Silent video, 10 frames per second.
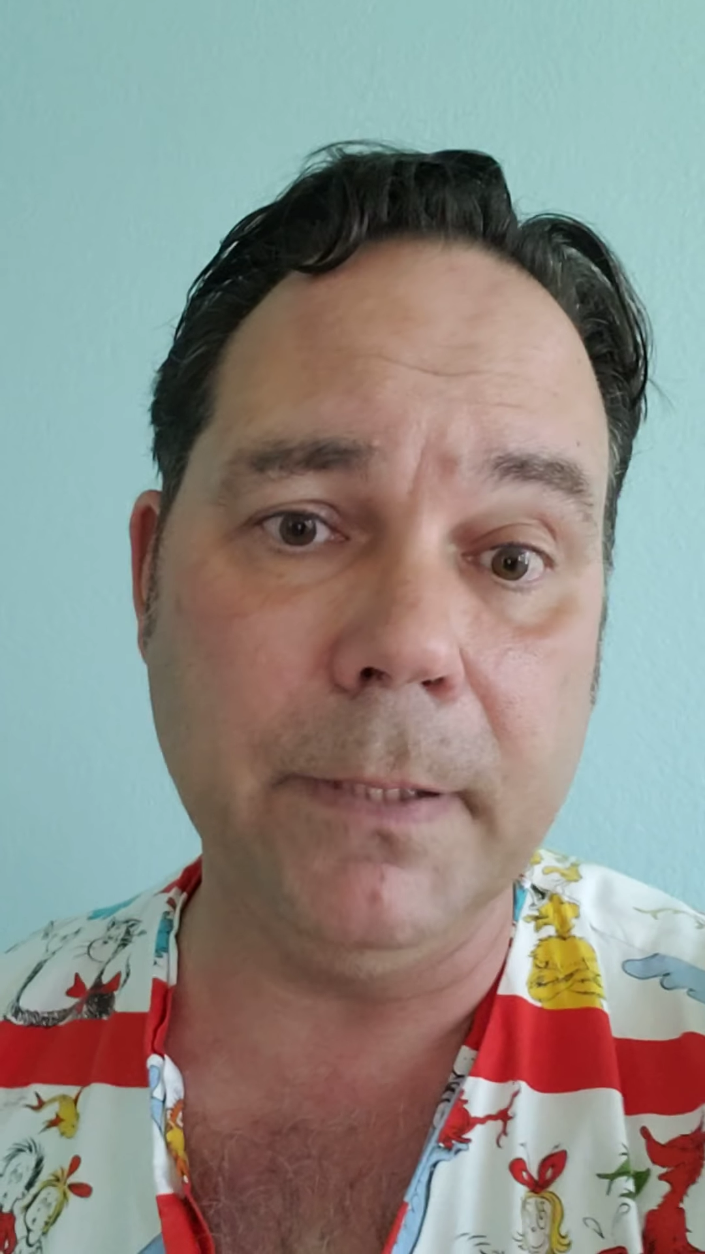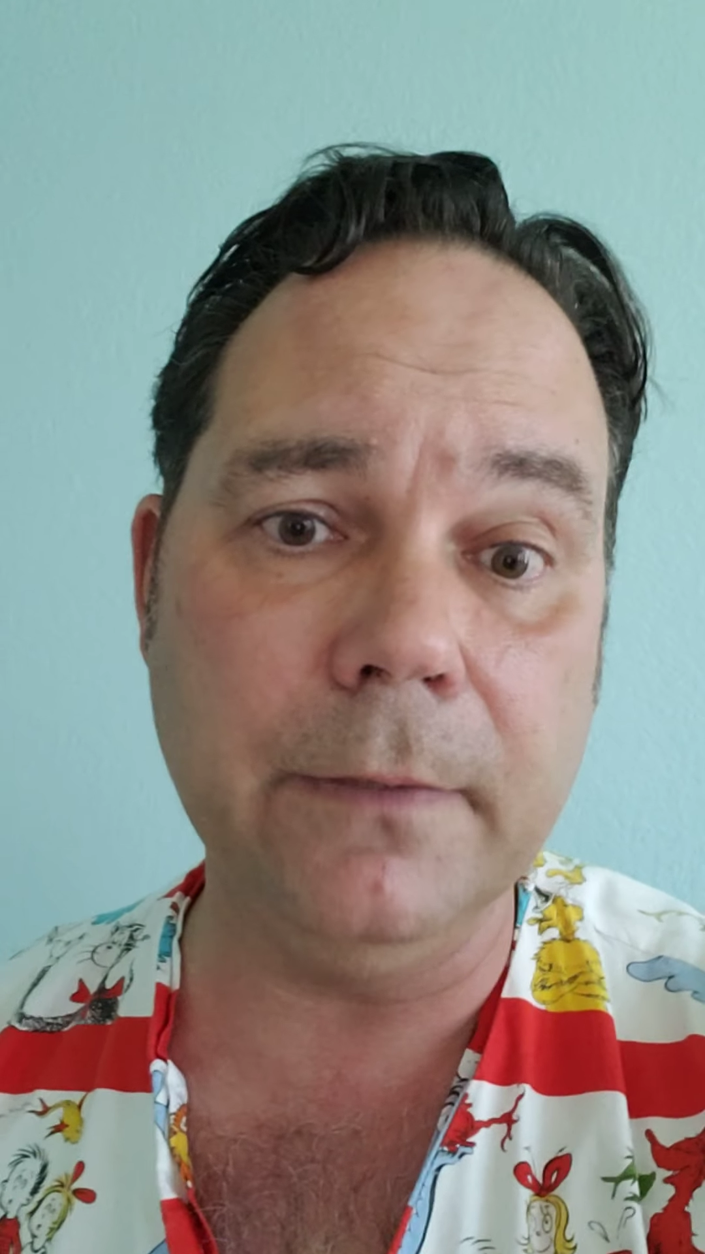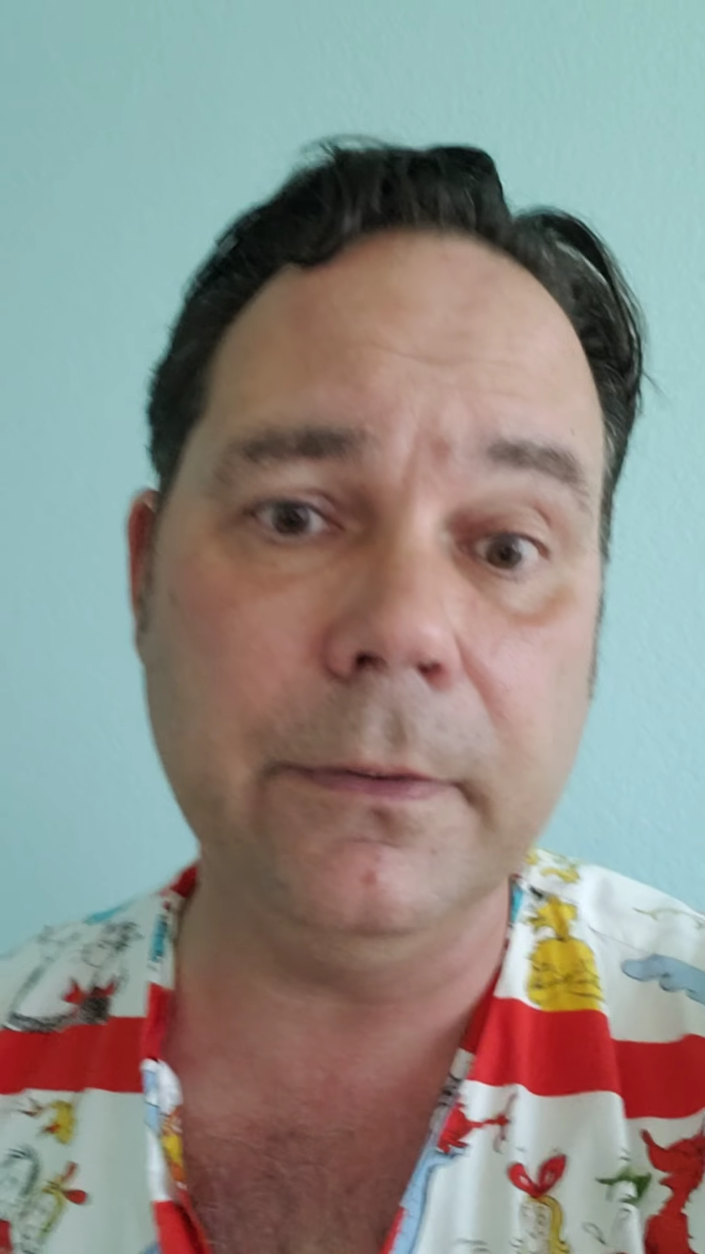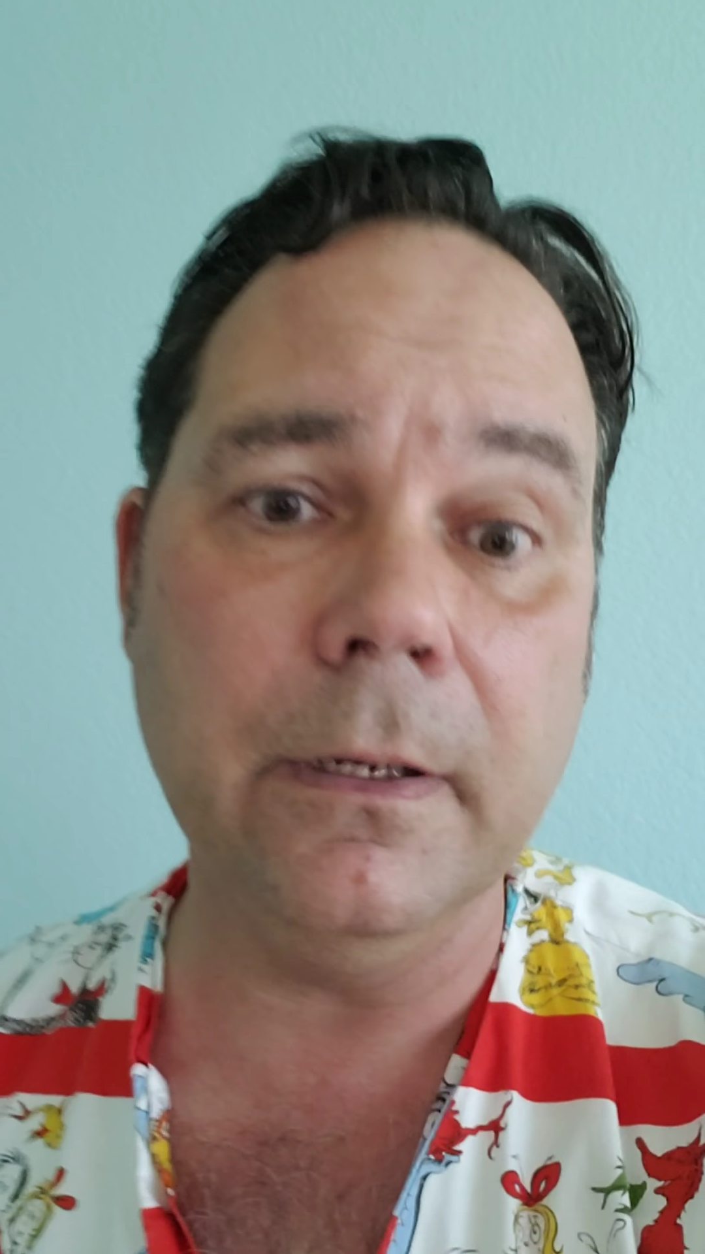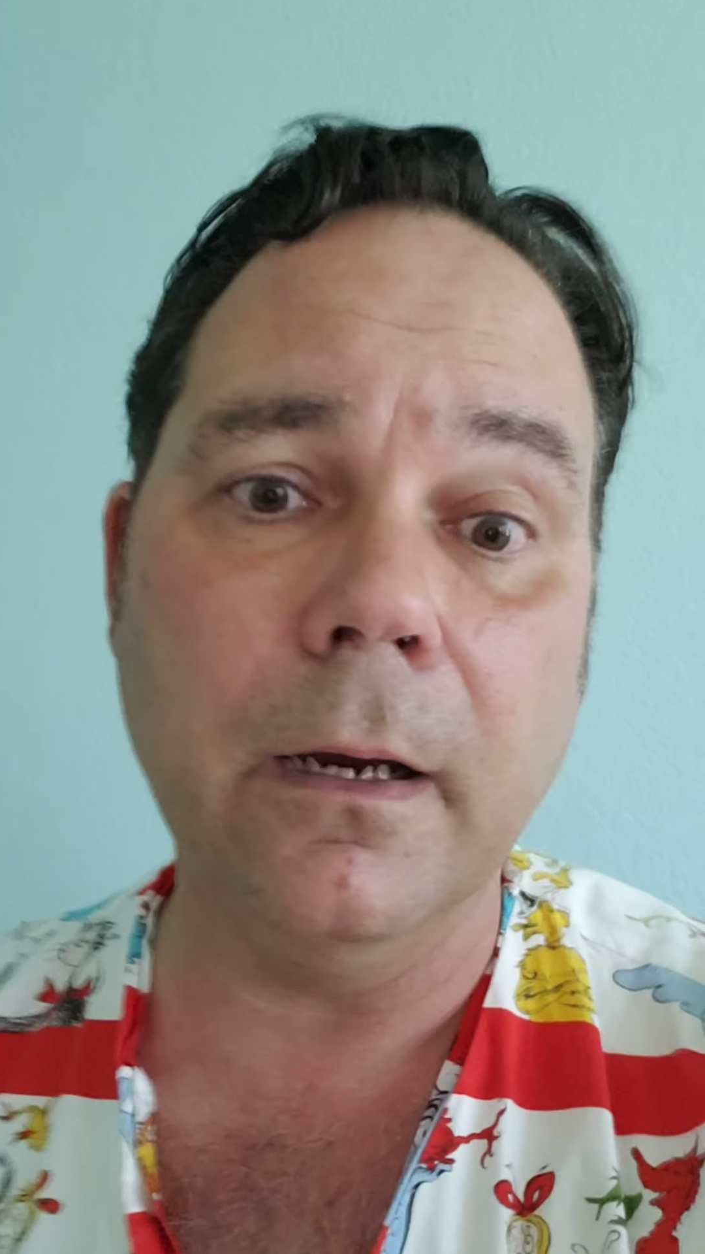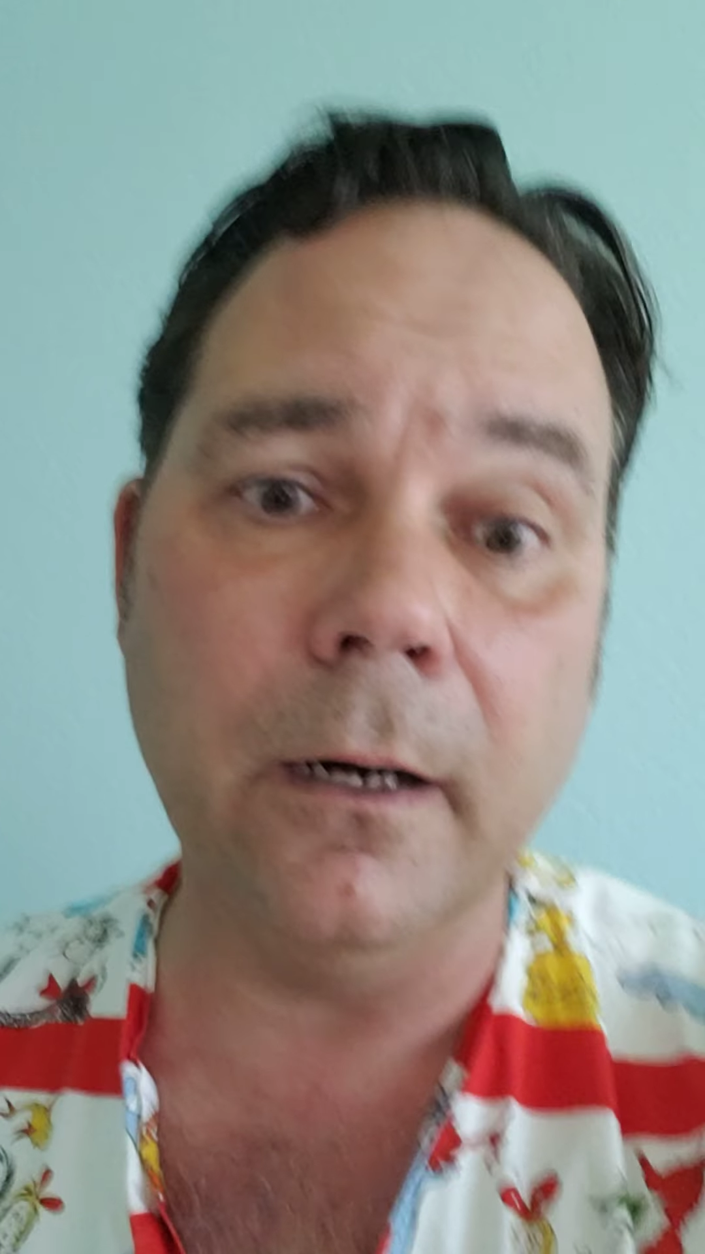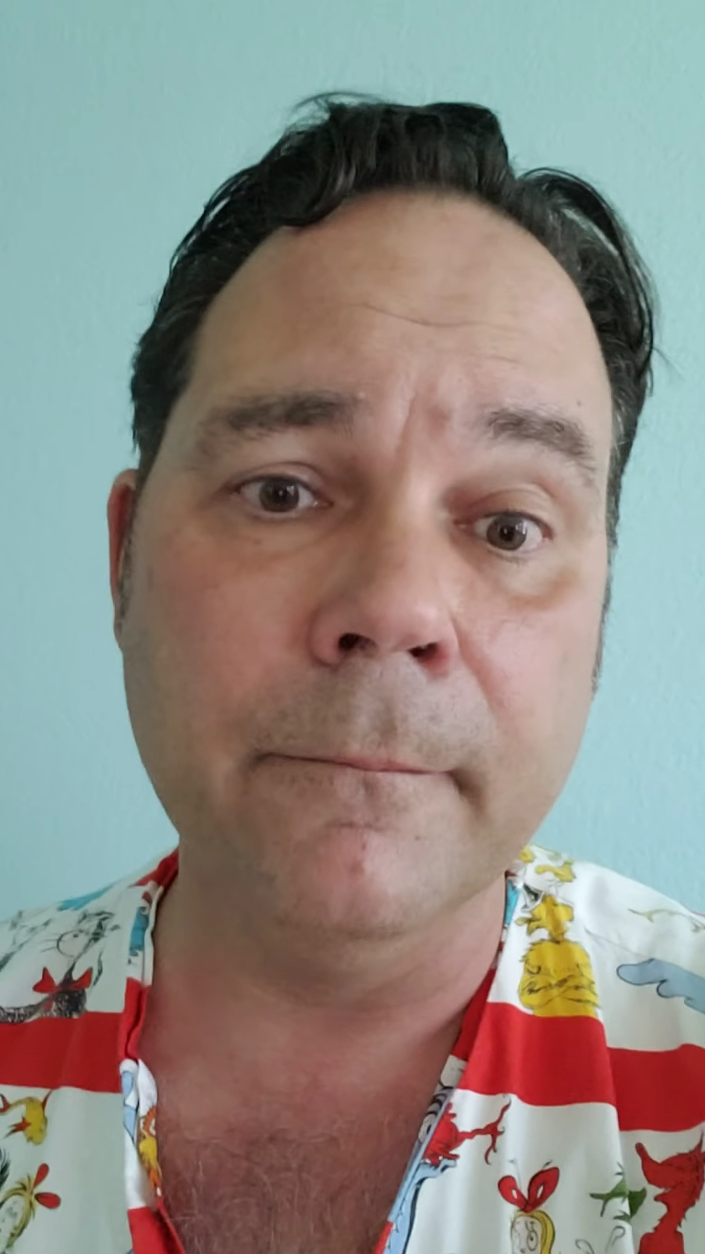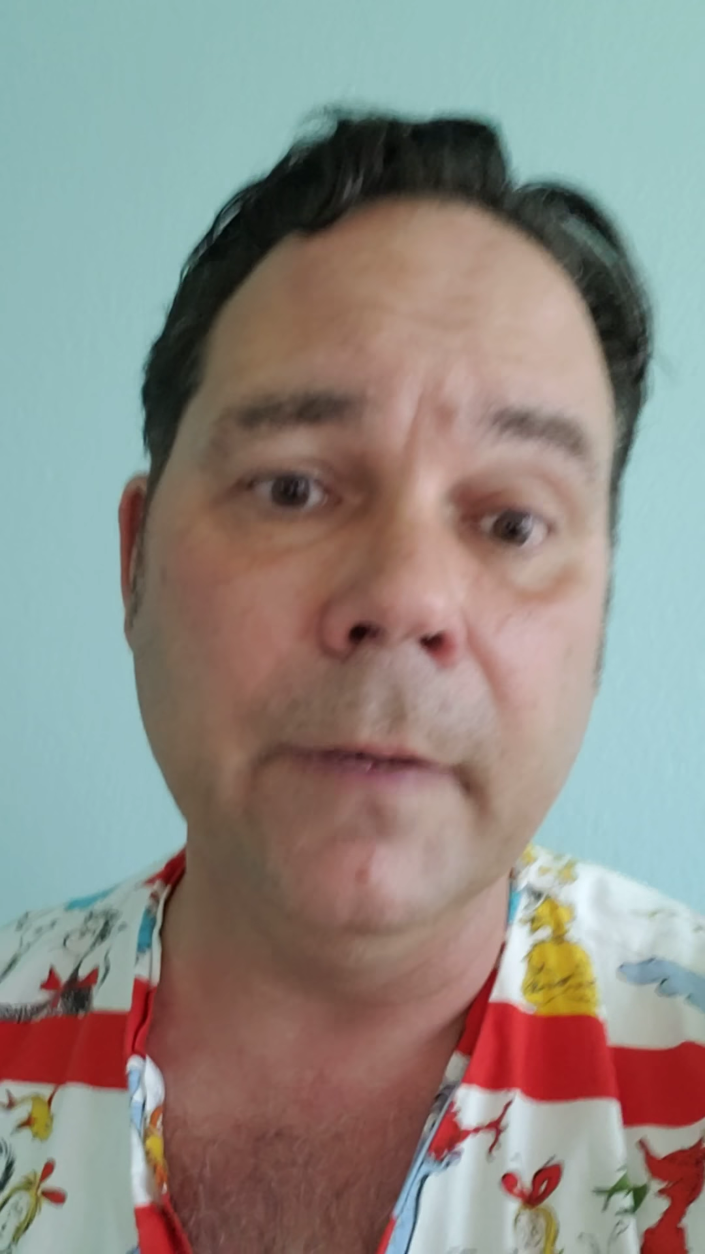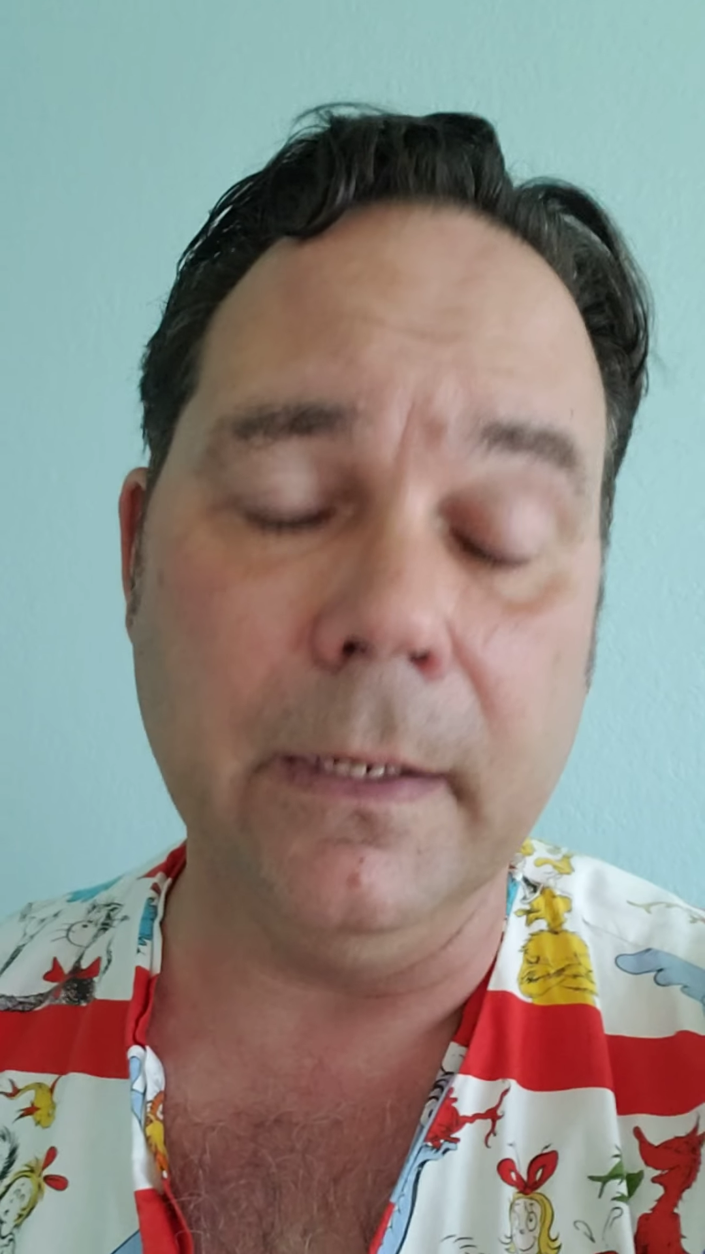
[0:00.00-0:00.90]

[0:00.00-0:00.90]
PCR.